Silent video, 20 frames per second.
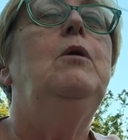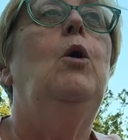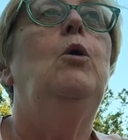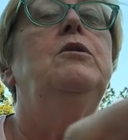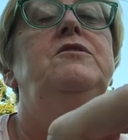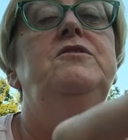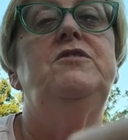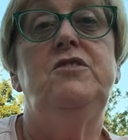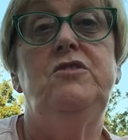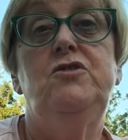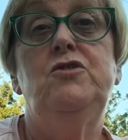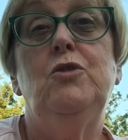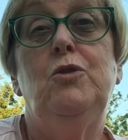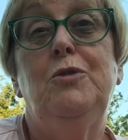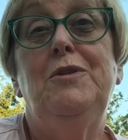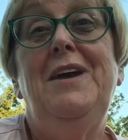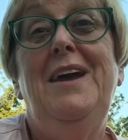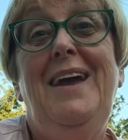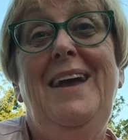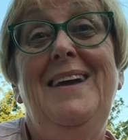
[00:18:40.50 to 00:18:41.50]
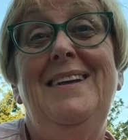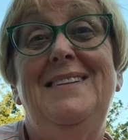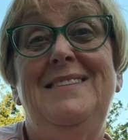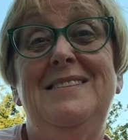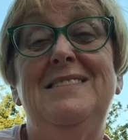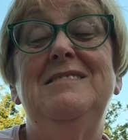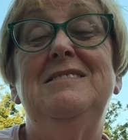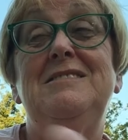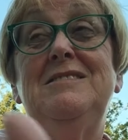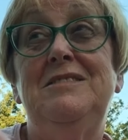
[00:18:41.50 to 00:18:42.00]
or to donate
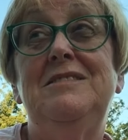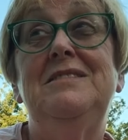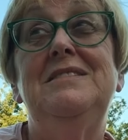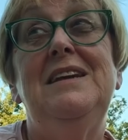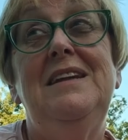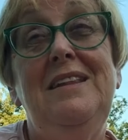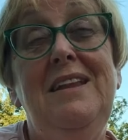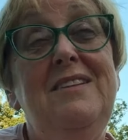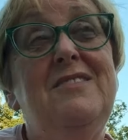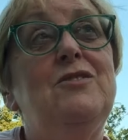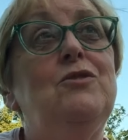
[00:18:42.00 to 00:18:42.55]
in this